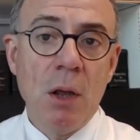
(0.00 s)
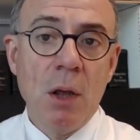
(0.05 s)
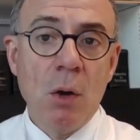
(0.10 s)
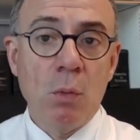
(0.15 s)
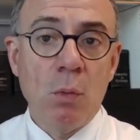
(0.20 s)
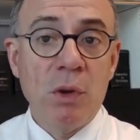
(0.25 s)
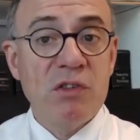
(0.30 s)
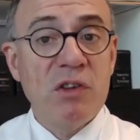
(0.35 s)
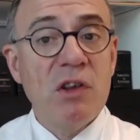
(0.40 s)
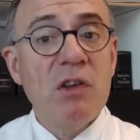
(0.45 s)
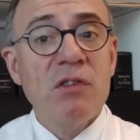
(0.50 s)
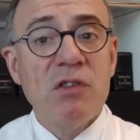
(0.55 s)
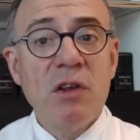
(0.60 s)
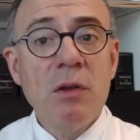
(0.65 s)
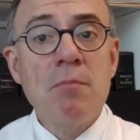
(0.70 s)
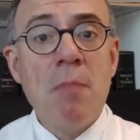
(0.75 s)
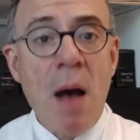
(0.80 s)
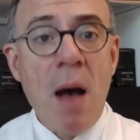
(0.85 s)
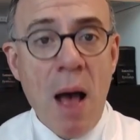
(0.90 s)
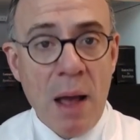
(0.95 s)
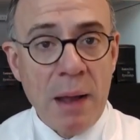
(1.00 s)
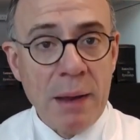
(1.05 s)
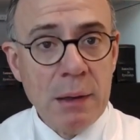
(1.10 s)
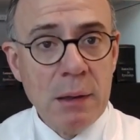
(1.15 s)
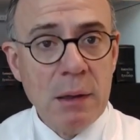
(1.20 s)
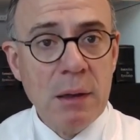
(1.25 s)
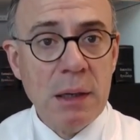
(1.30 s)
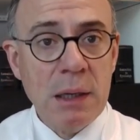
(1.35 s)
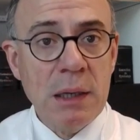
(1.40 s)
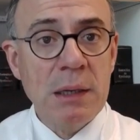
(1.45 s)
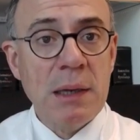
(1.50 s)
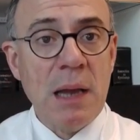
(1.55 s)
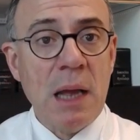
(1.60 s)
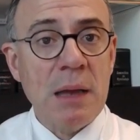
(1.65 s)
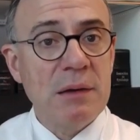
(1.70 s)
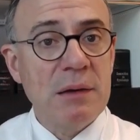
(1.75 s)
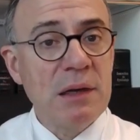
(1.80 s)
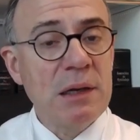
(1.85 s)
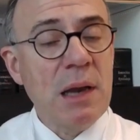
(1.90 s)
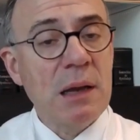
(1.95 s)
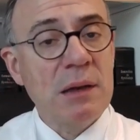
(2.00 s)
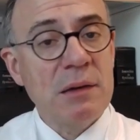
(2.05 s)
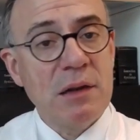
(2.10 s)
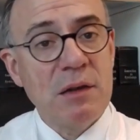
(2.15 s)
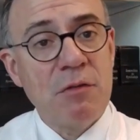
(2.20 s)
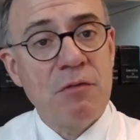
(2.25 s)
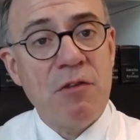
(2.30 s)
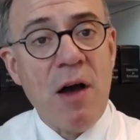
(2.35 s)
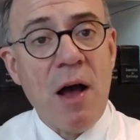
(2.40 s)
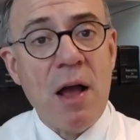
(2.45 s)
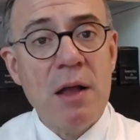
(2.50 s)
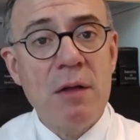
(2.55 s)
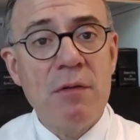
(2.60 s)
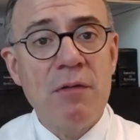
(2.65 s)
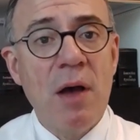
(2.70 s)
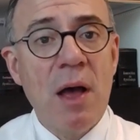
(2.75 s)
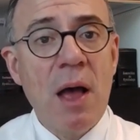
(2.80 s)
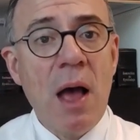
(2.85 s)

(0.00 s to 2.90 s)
With this in mind, in 1995,